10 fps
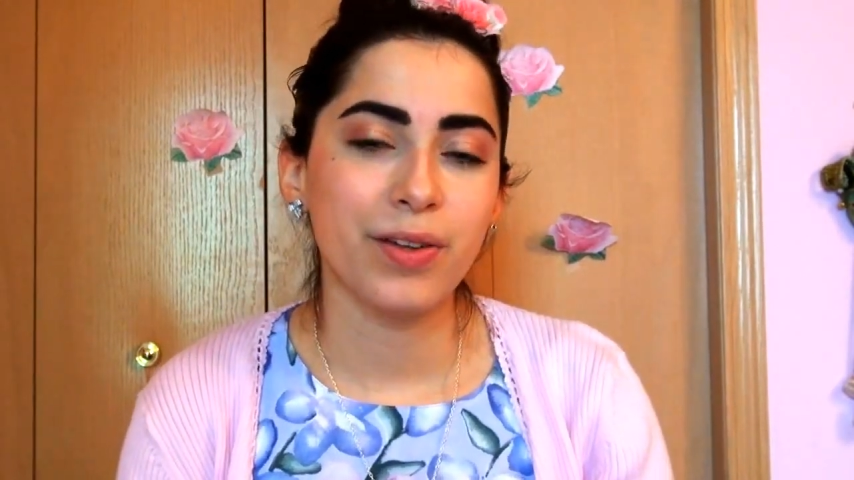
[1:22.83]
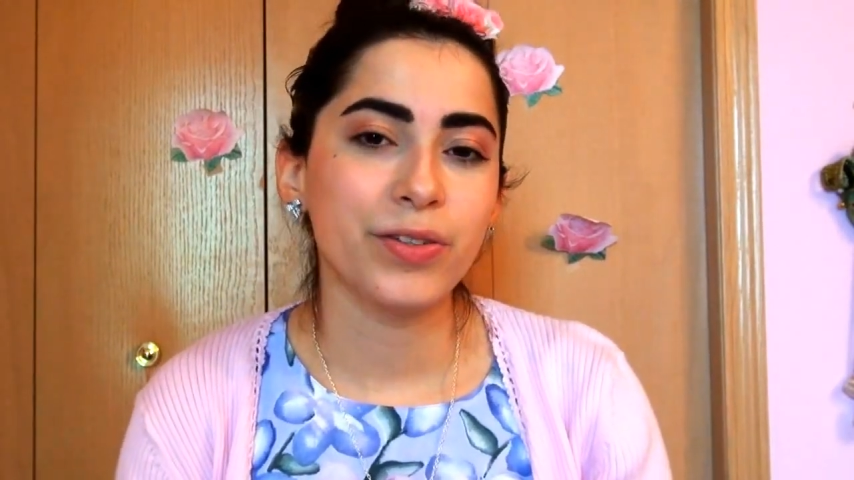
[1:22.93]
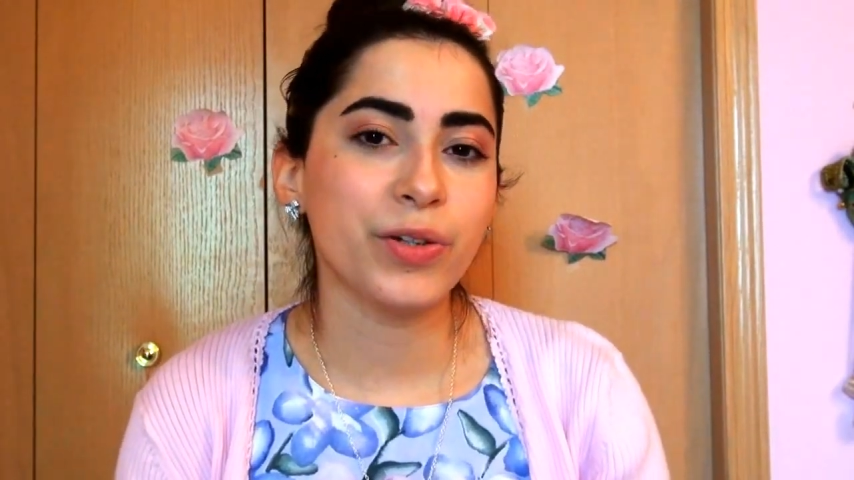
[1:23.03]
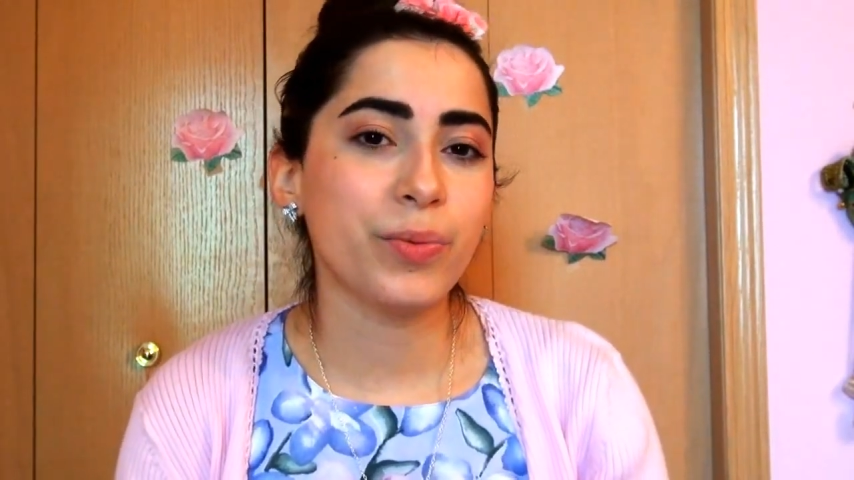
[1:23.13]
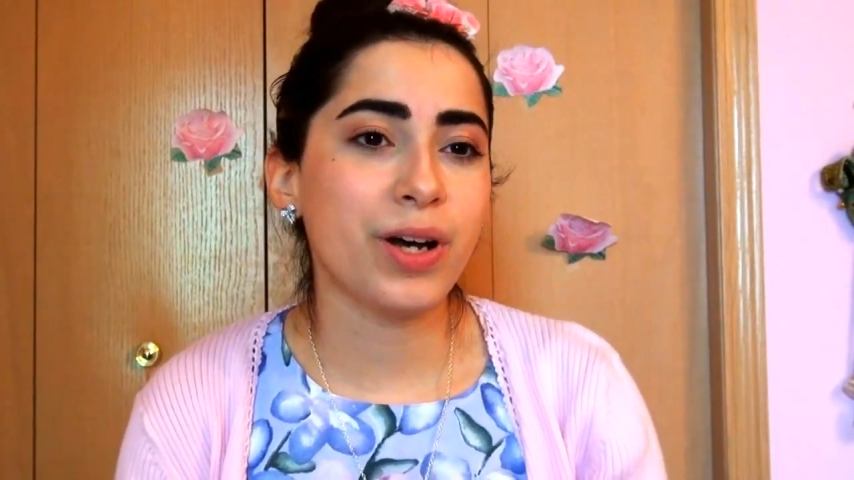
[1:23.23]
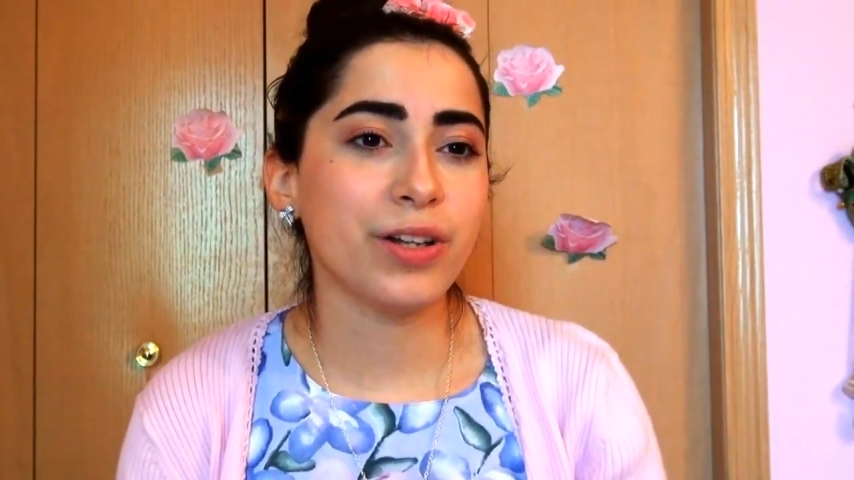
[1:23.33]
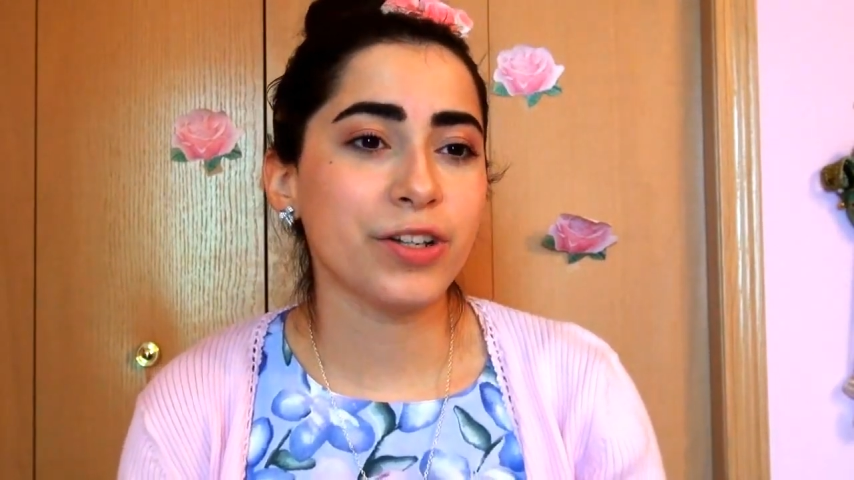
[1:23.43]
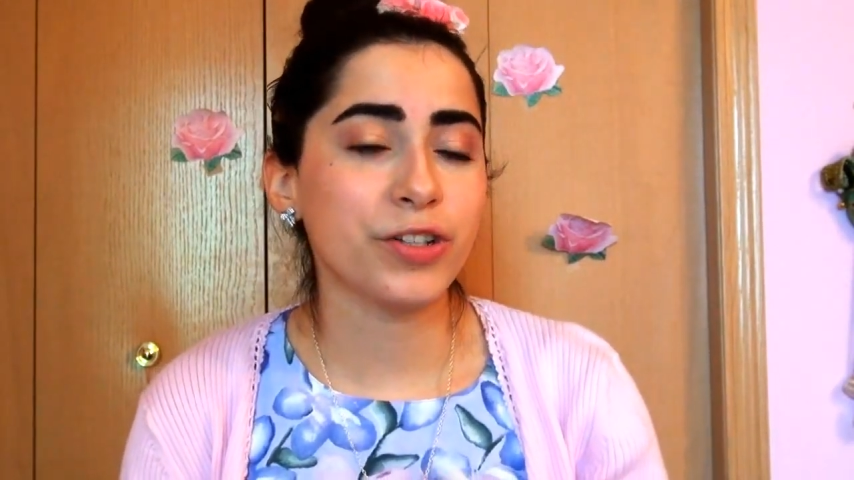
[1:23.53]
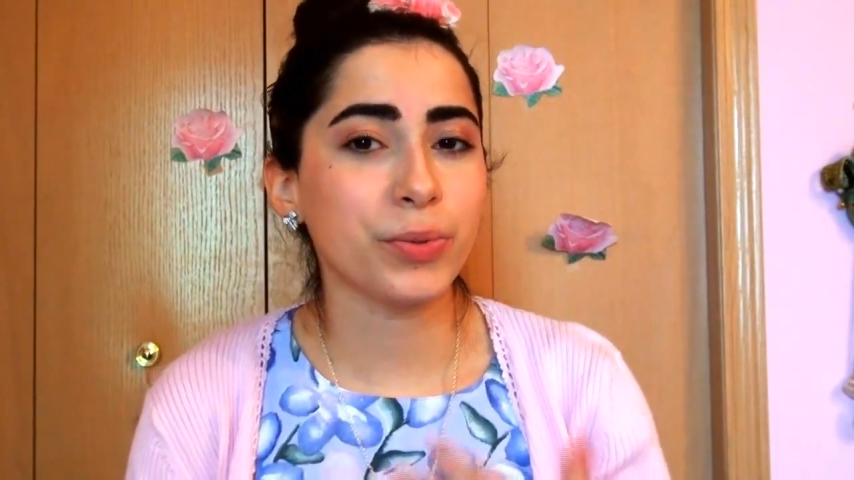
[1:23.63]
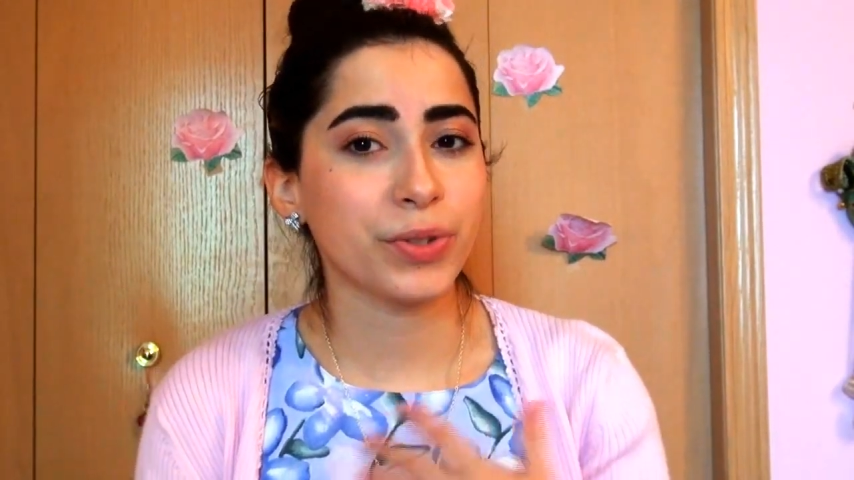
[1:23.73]
So while
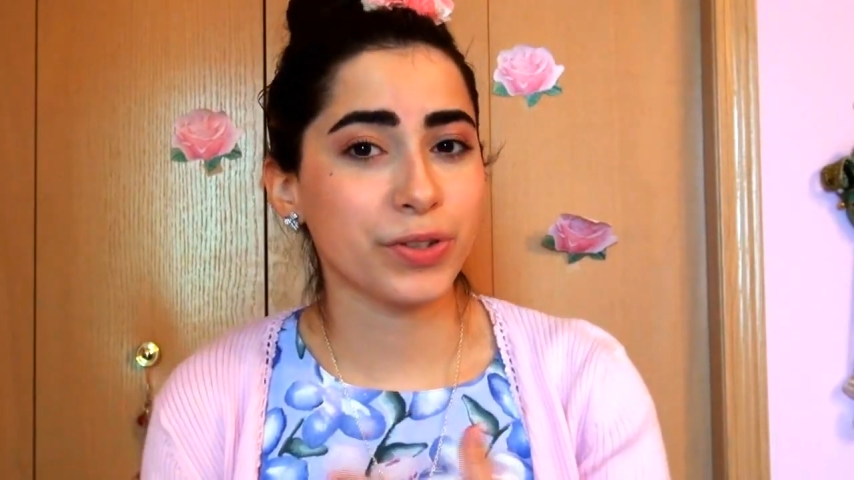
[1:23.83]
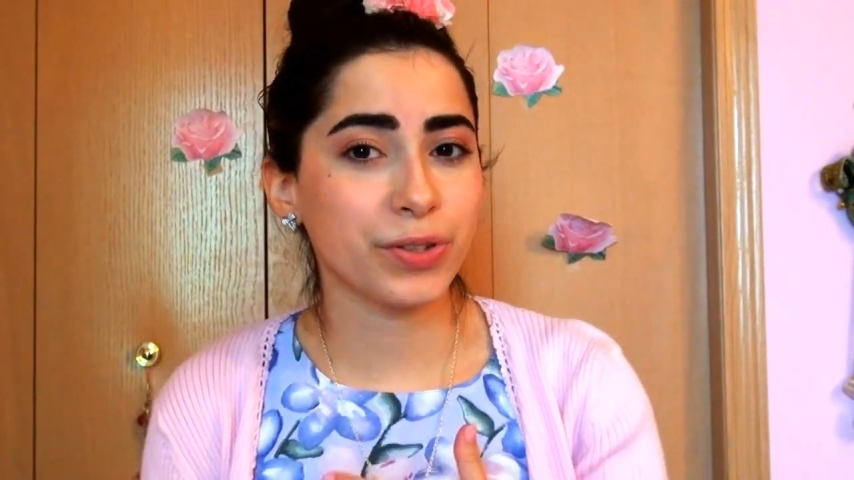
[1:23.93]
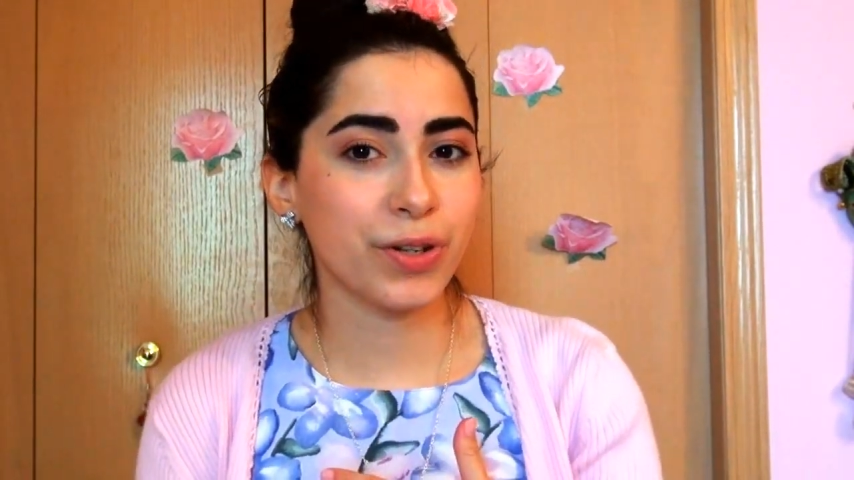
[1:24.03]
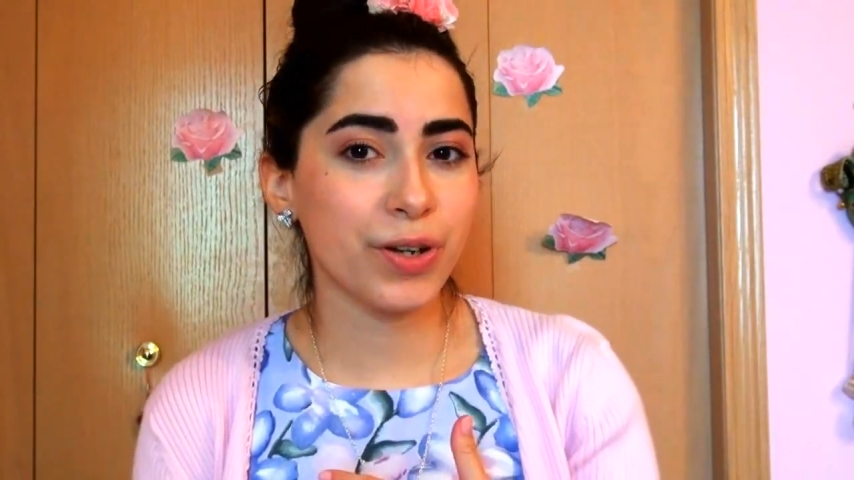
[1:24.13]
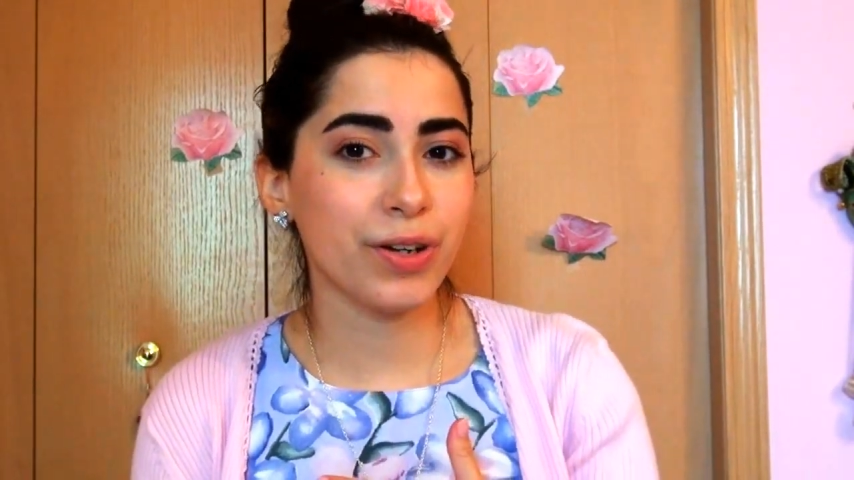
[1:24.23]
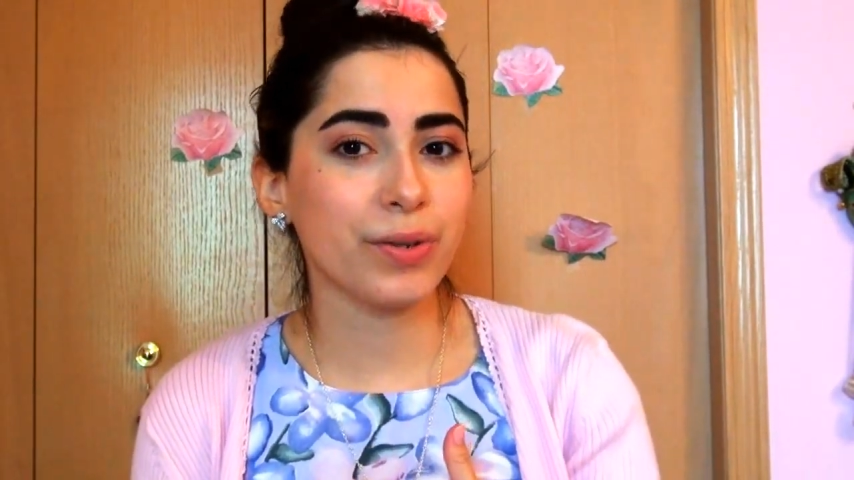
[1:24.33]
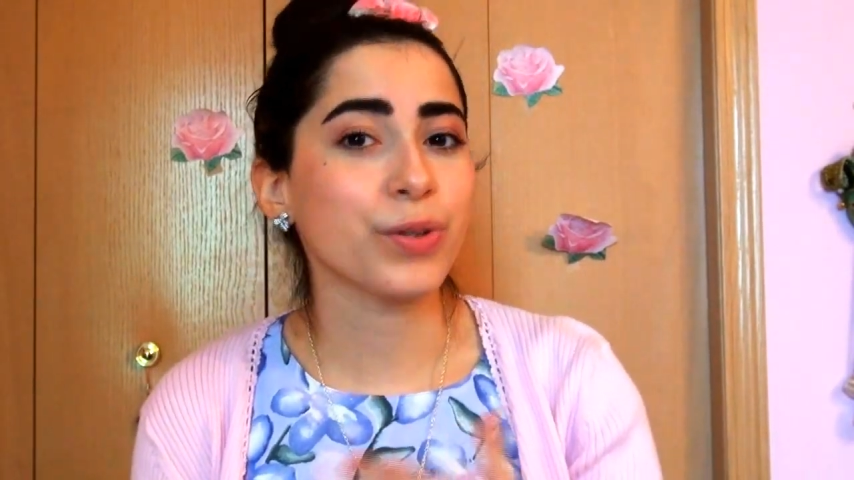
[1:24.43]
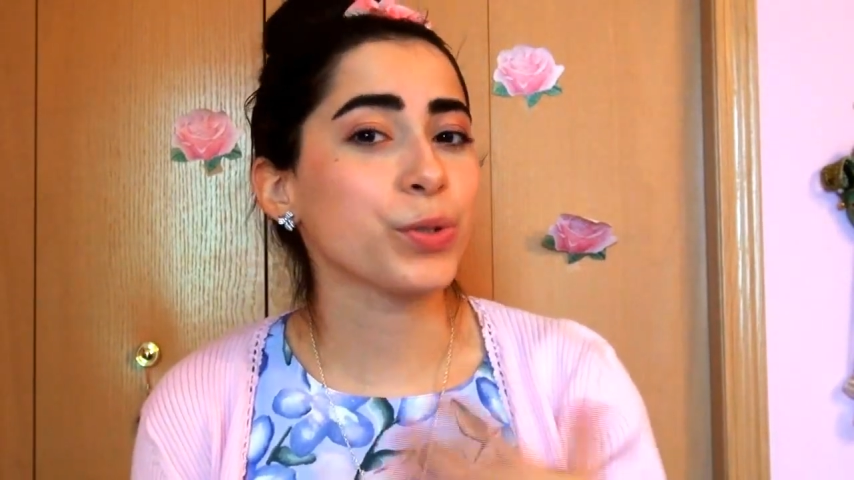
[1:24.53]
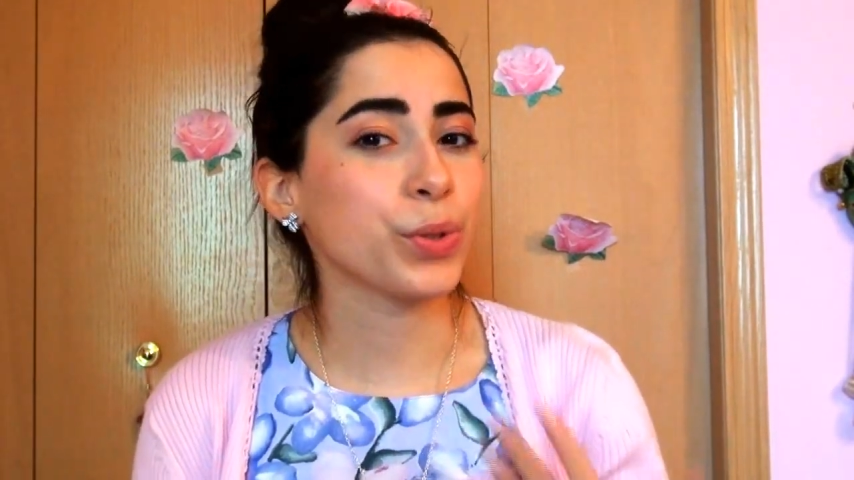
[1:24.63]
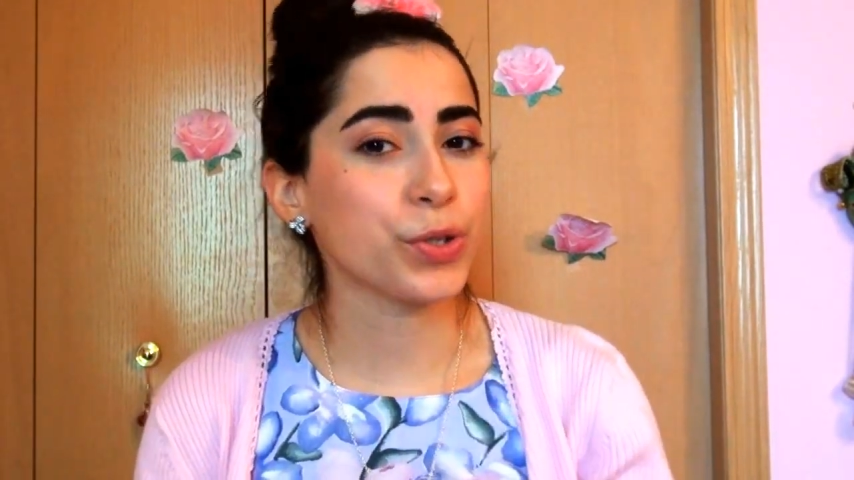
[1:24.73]
a short skirt
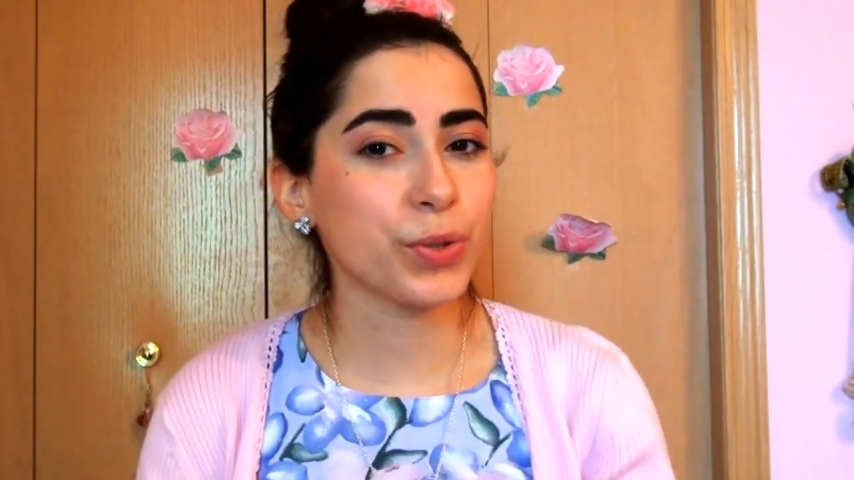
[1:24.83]
or short